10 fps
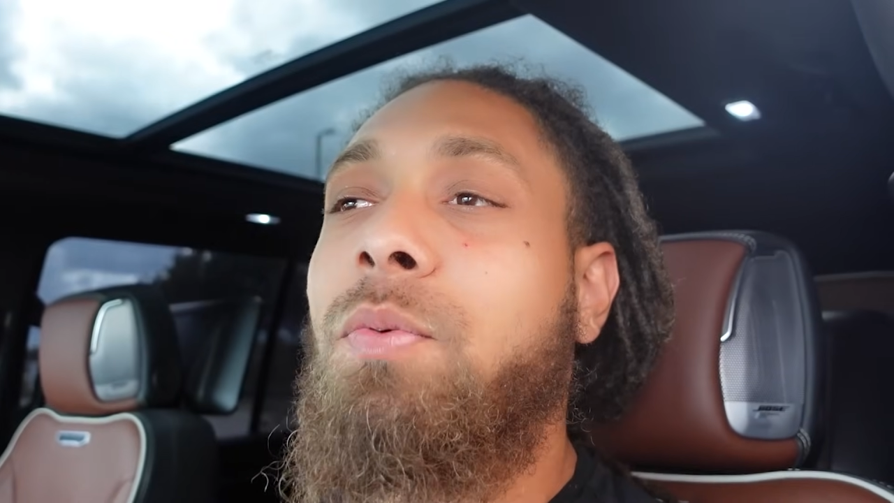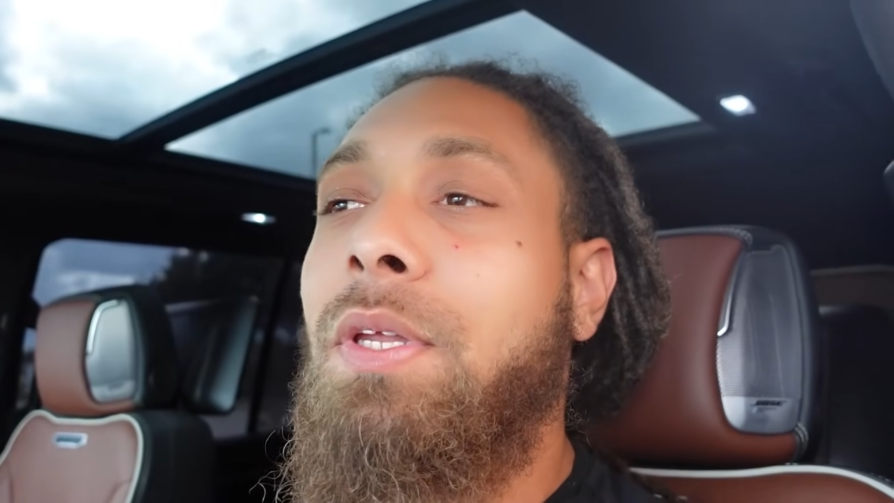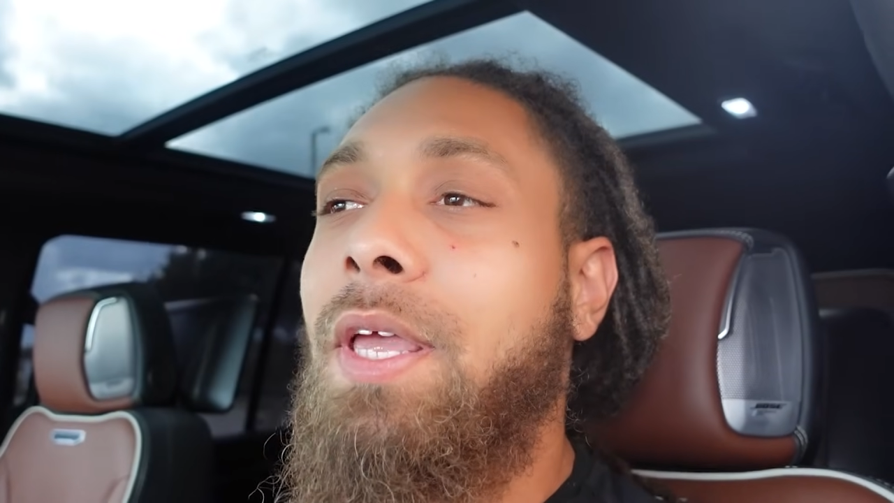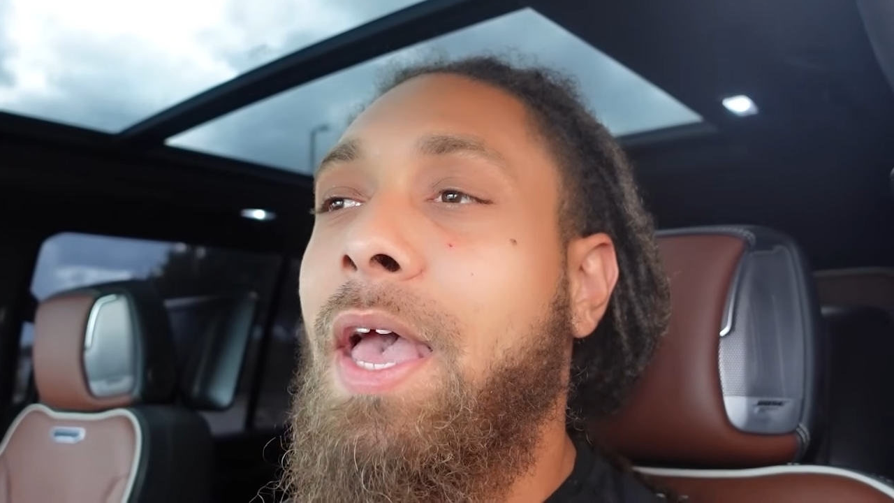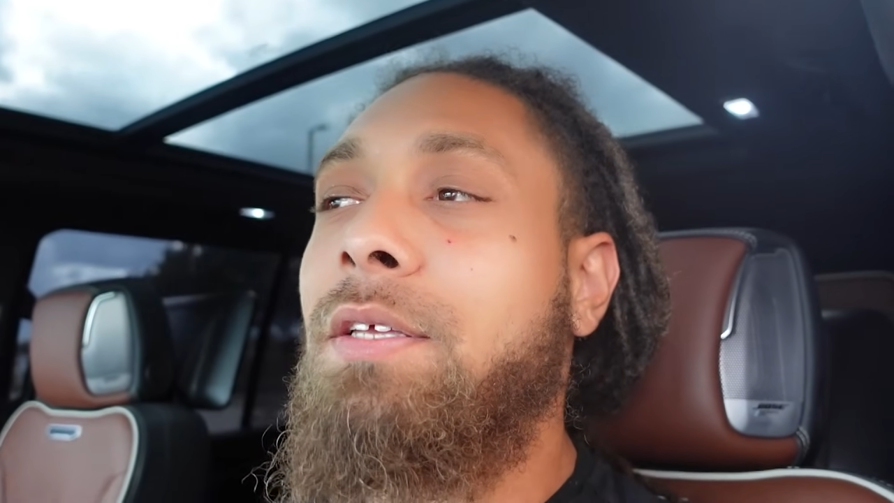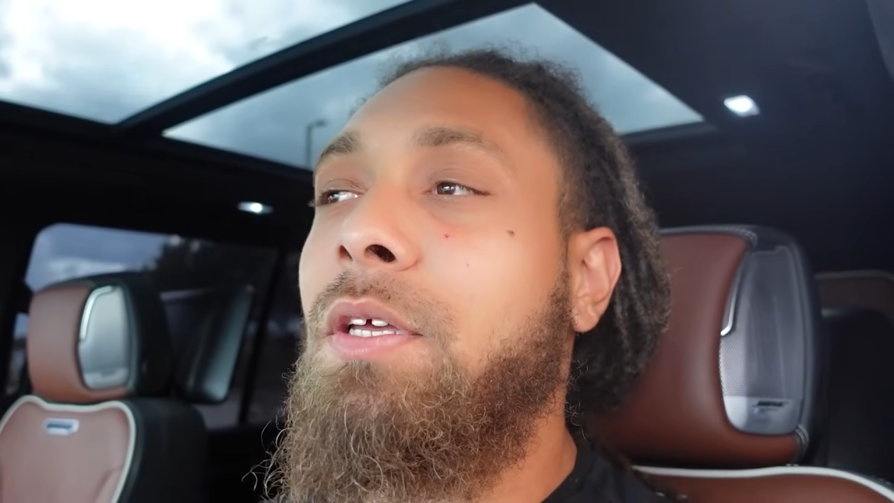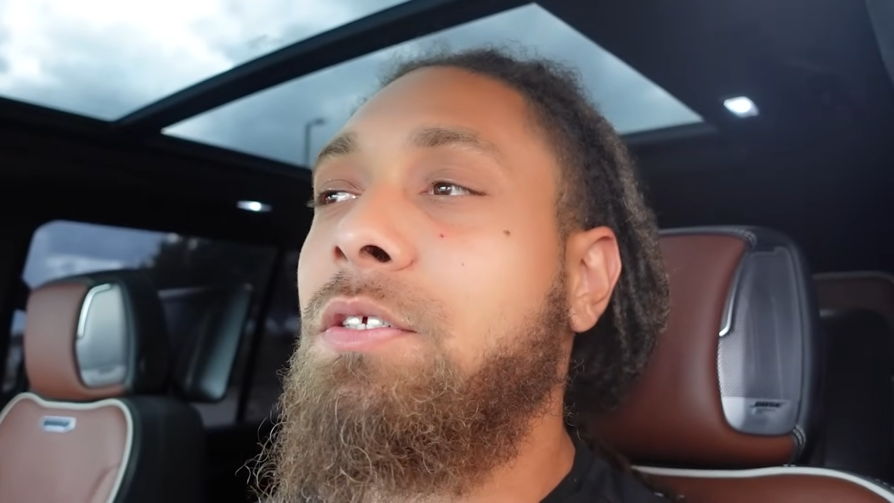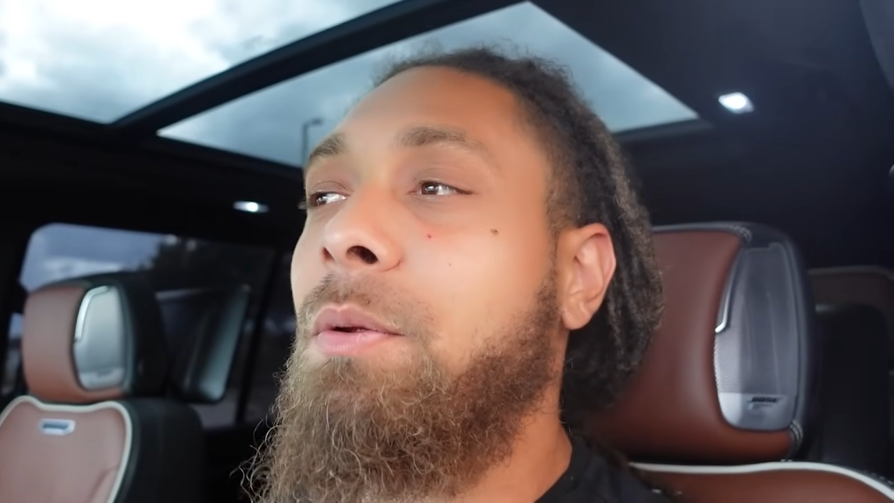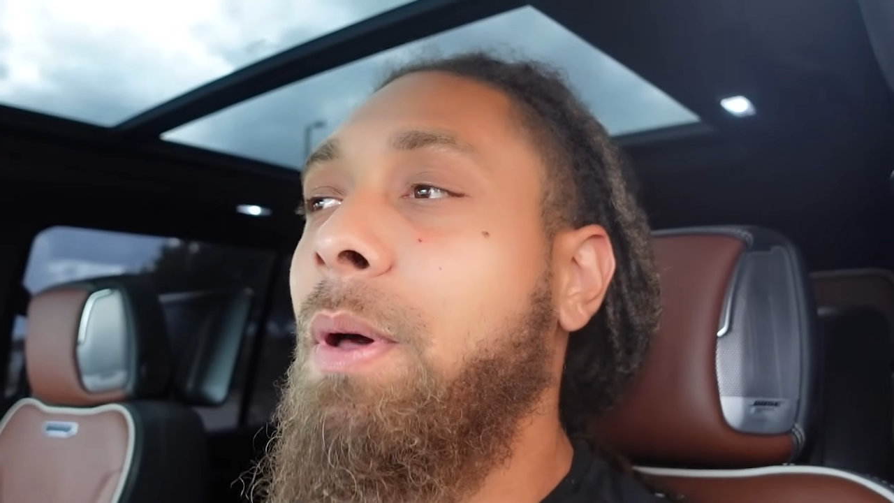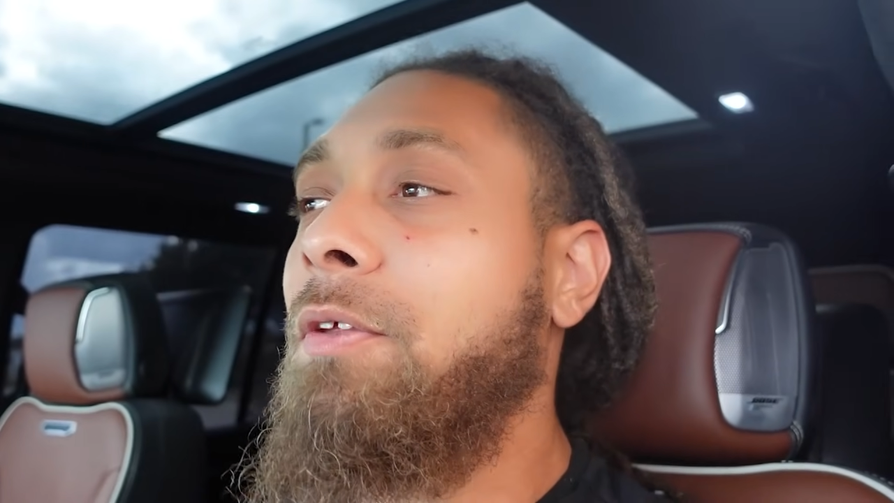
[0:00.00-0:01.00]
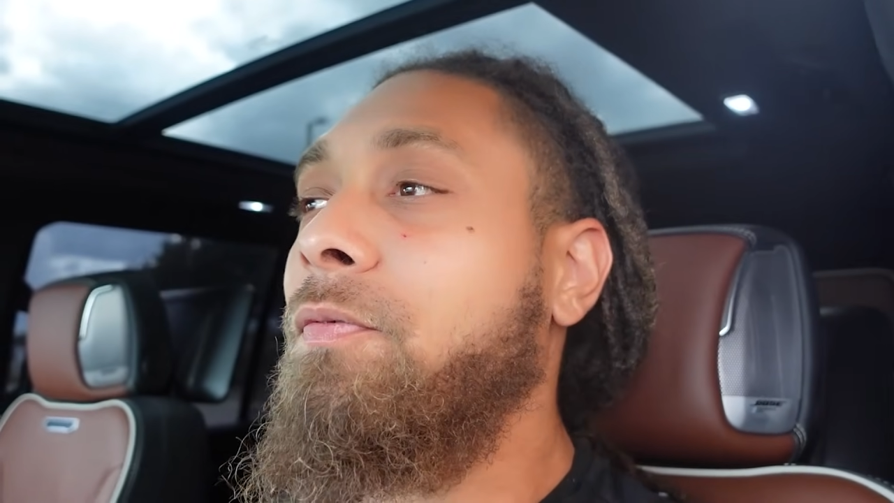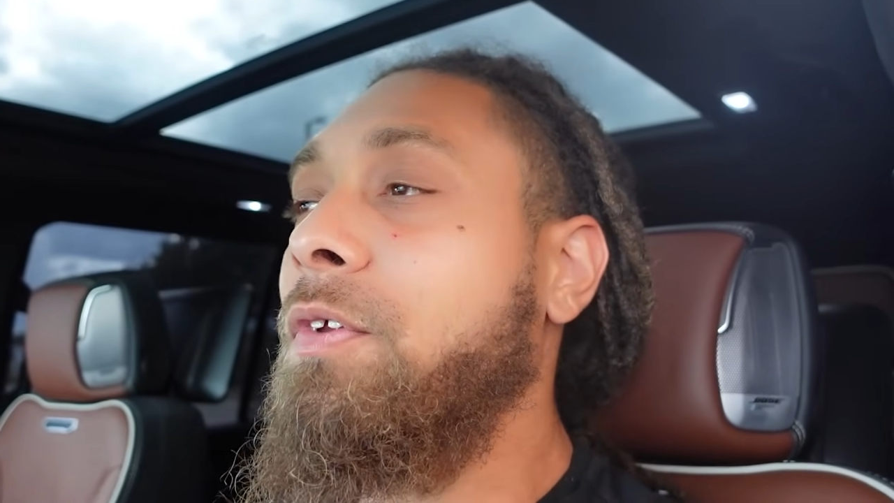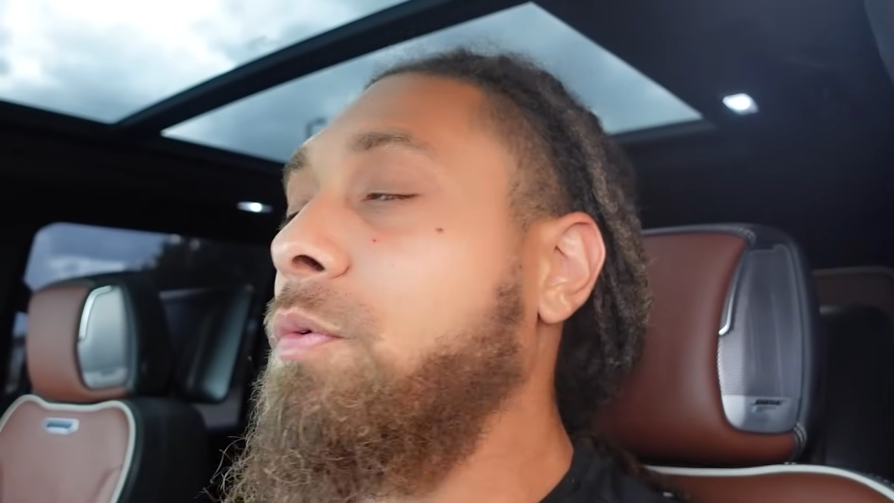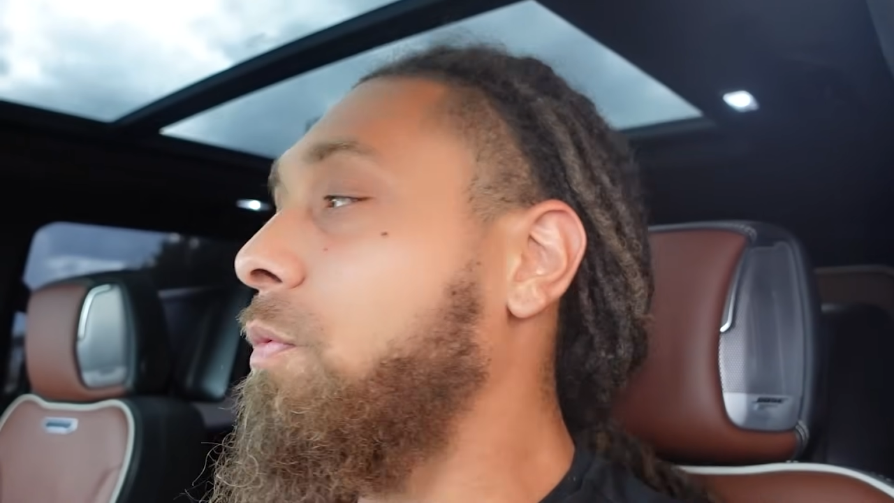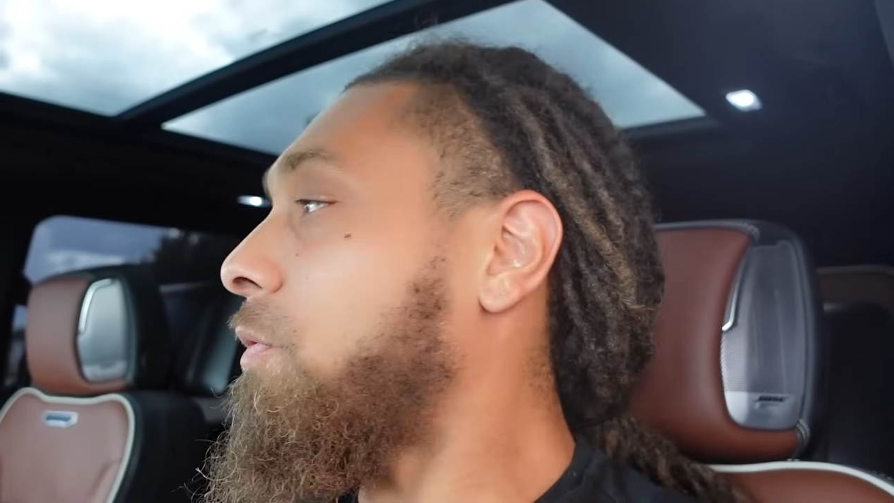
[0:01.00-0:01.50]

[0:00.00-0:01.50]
We're at the gas station. I'm about to finish.